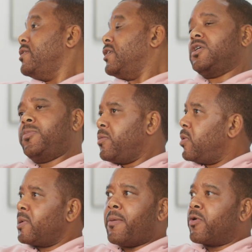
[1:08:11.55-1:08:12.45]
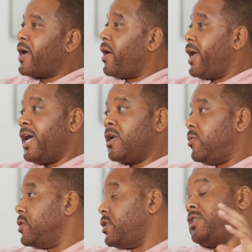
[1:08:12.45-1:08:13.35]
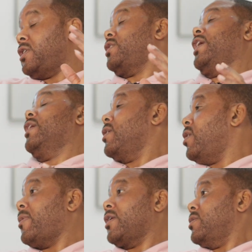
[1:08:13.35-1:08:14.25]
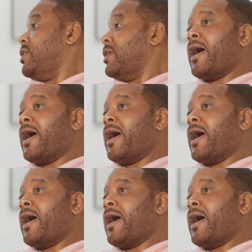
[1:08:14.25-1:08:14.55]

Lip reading: You know, some people, when I'm around animals, it's just like, oh my God.